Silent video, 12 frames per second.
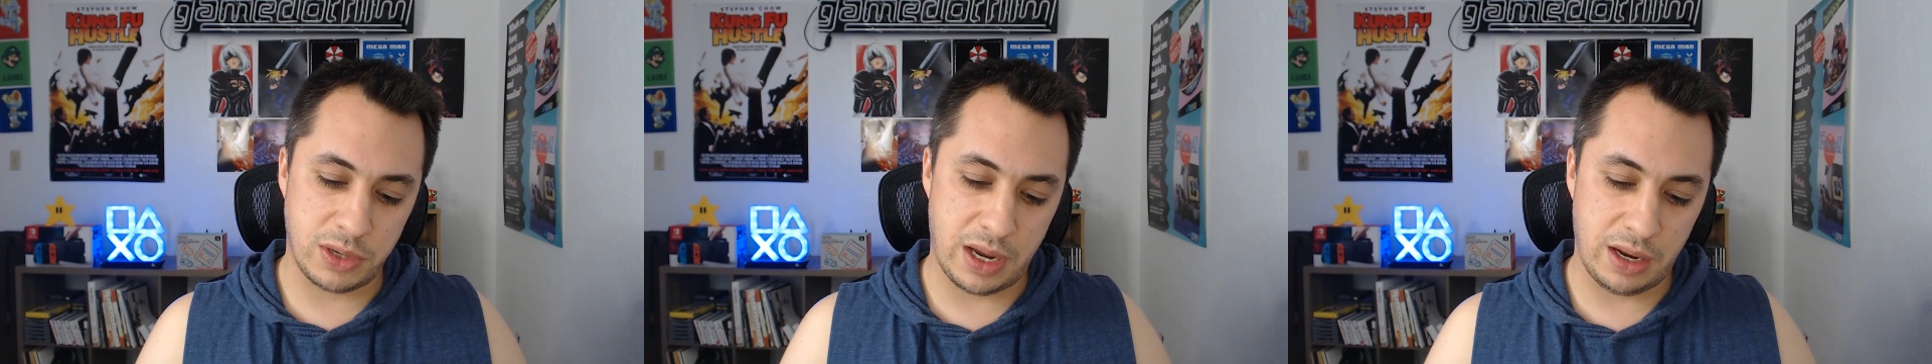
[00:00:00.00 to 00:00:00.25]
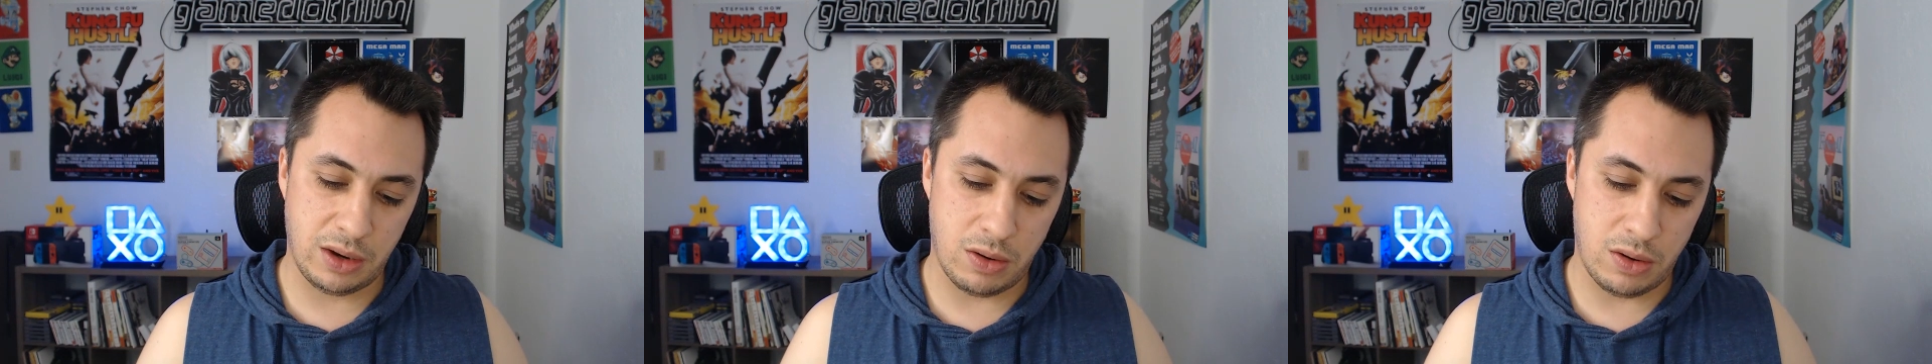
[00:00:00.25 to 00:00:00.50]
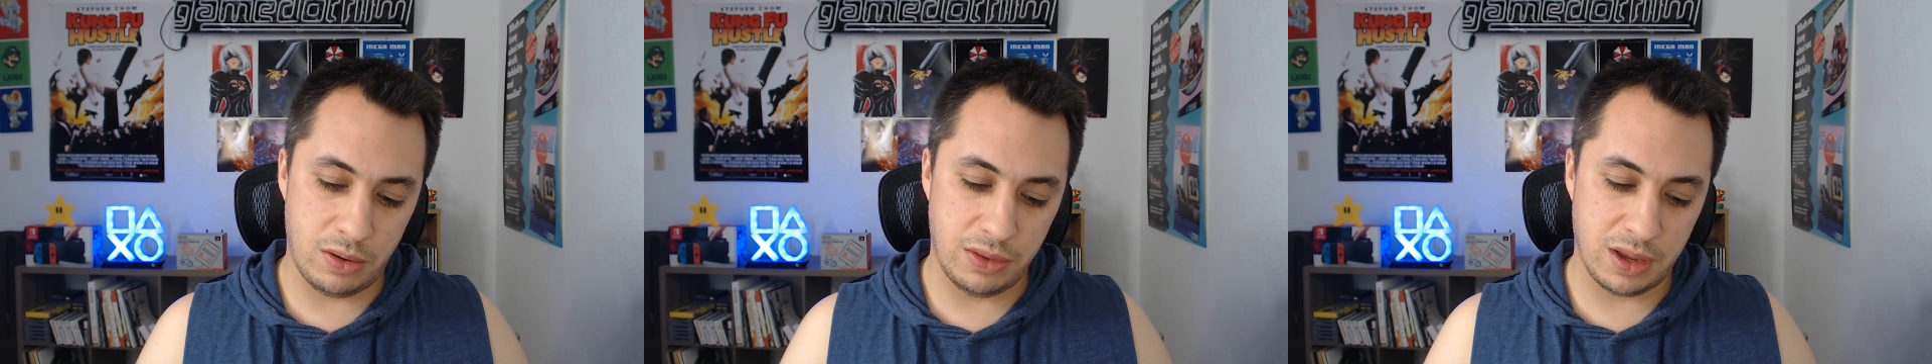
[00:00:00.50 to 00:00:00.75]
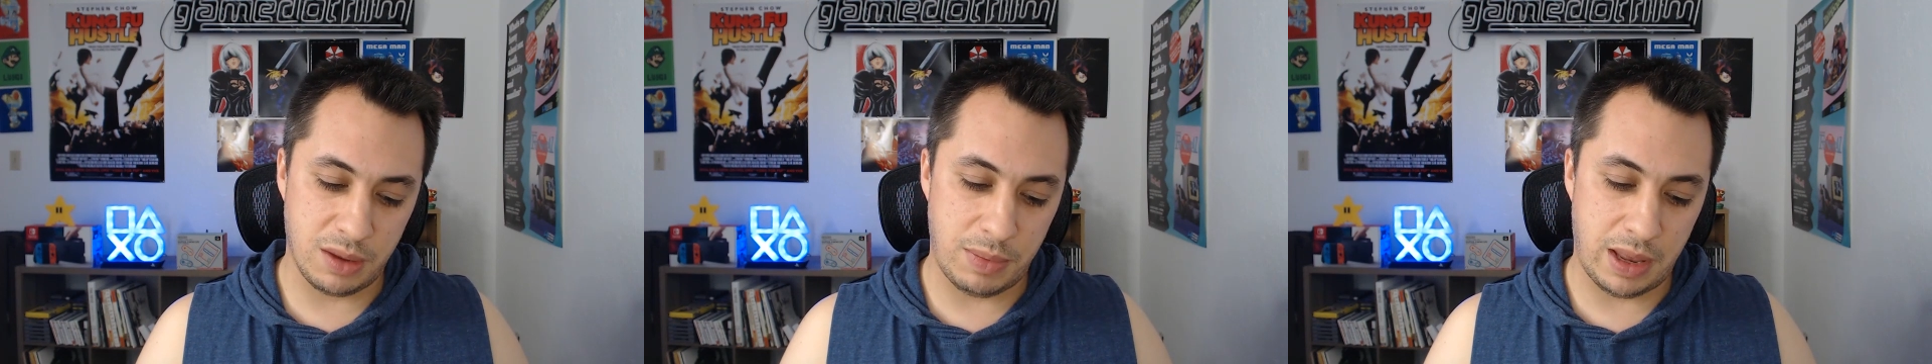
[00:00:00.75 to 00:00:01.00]
had called
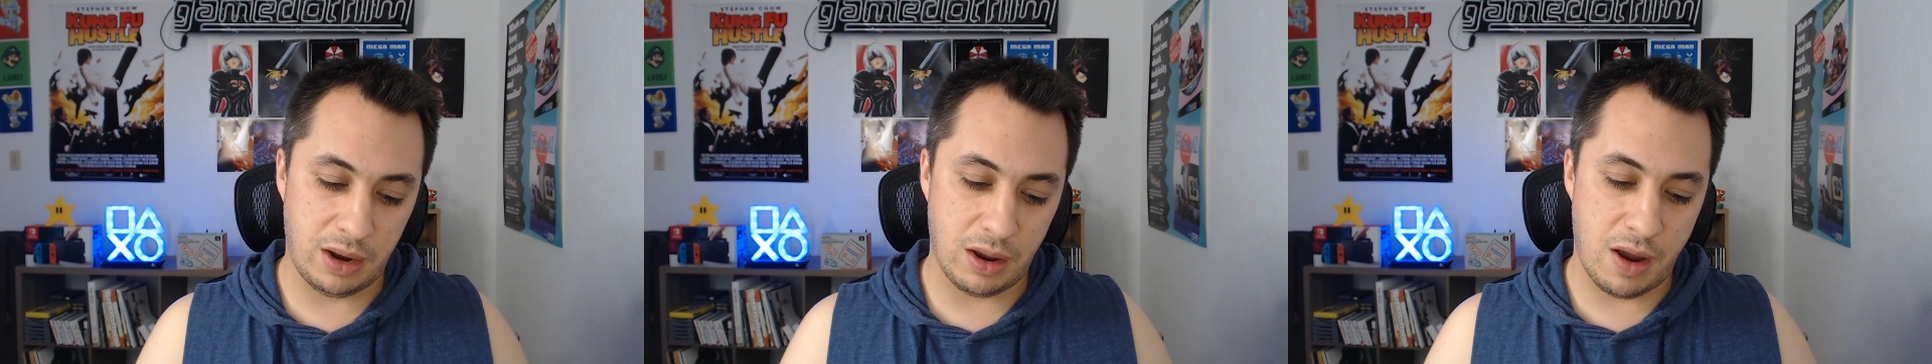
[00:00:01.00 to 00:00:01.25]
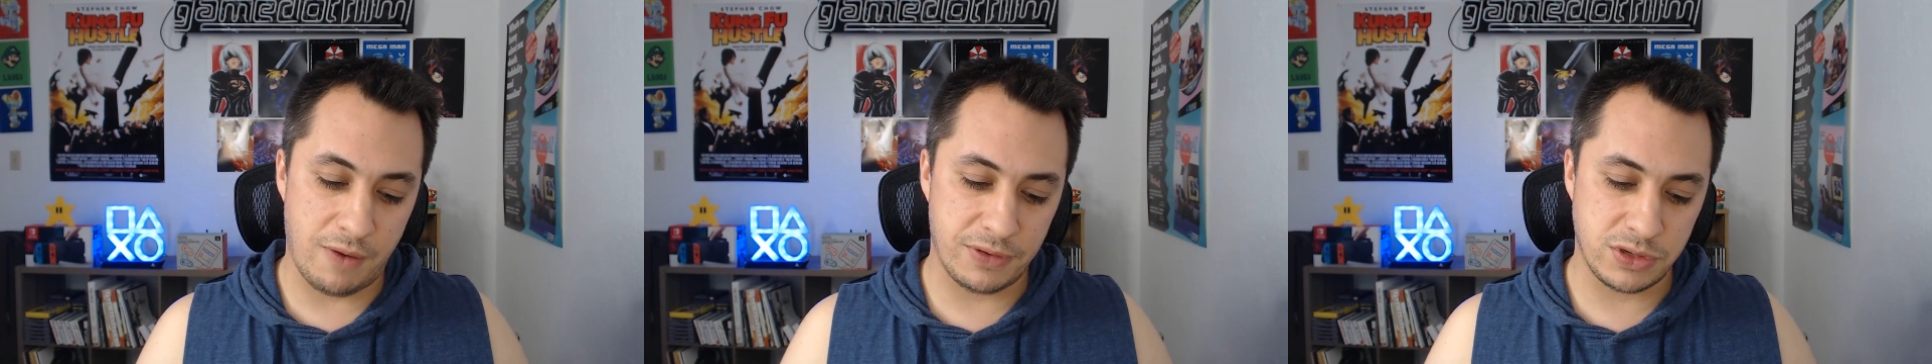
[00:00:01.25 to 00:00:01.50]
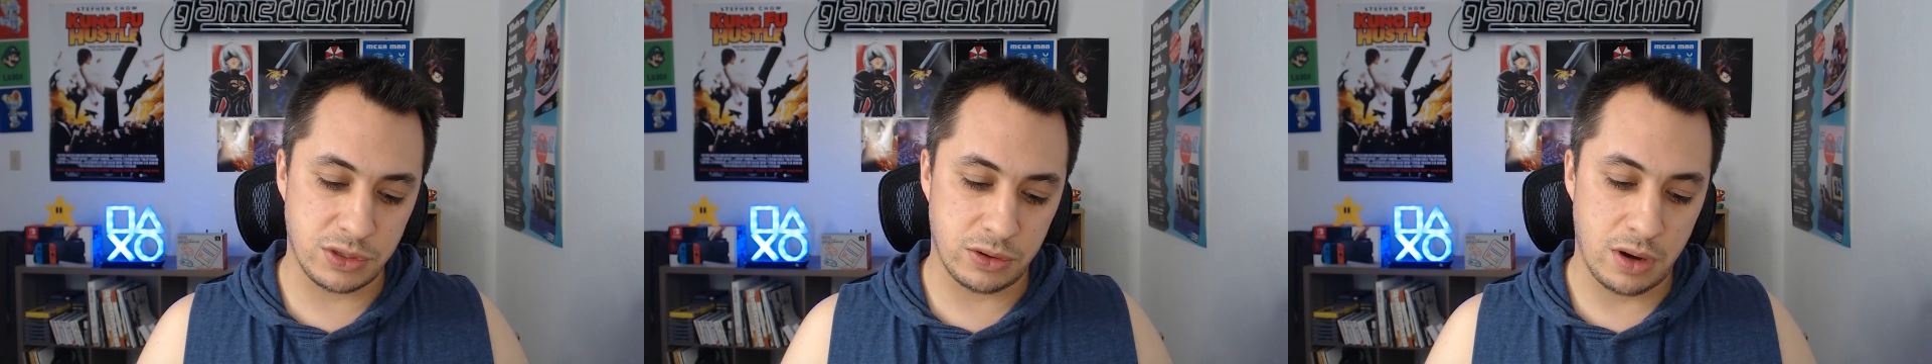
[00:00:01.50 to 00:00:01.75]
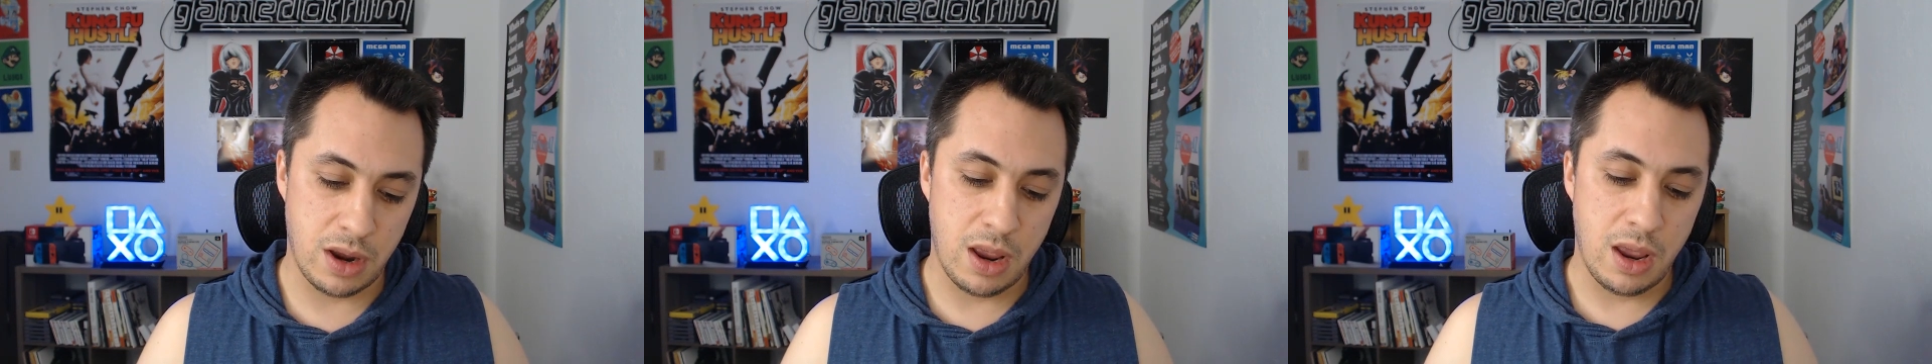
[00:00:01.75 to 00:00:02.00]
the commanding officer.